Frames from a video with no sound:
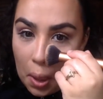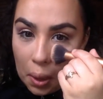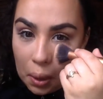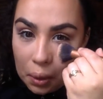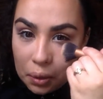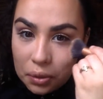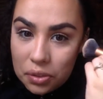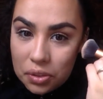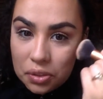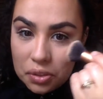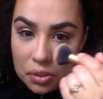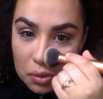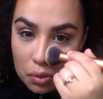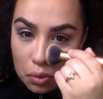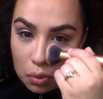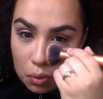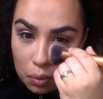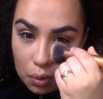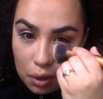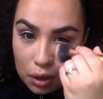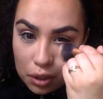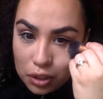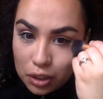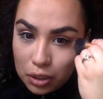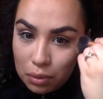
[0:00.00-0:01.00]
She's just
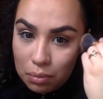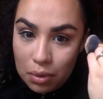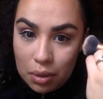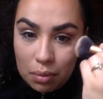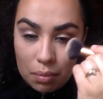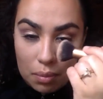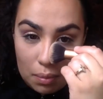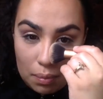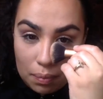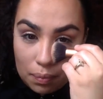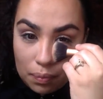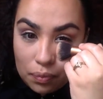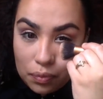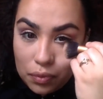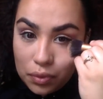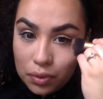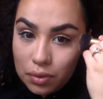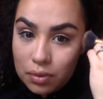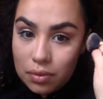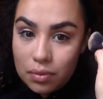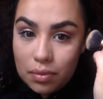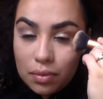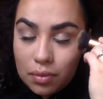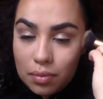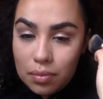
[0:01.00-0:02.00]
watching me
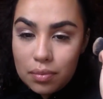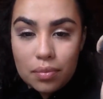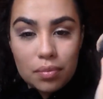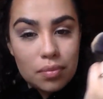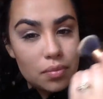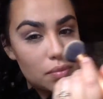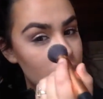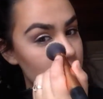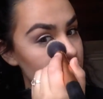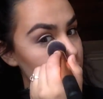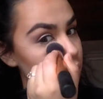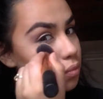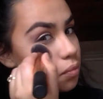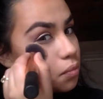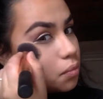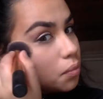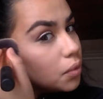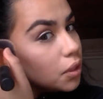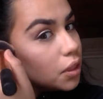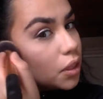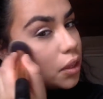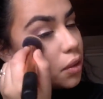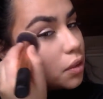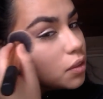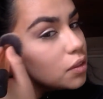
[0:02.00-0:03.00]

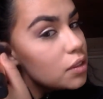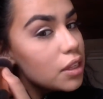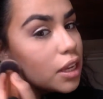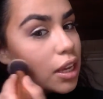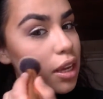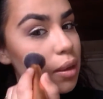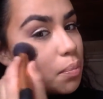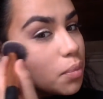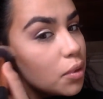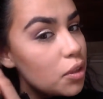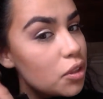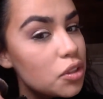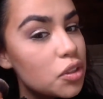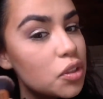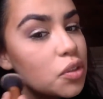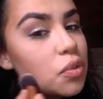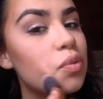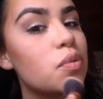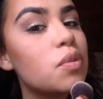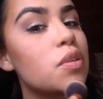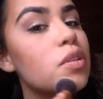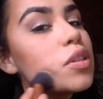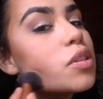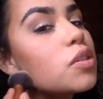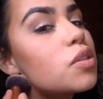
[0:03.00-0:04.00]
videotape and she
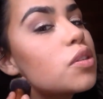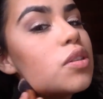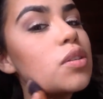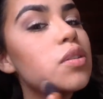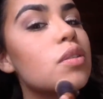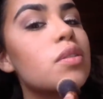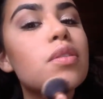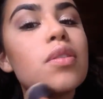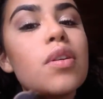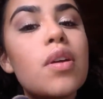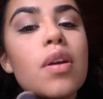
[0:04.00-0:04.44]
wants to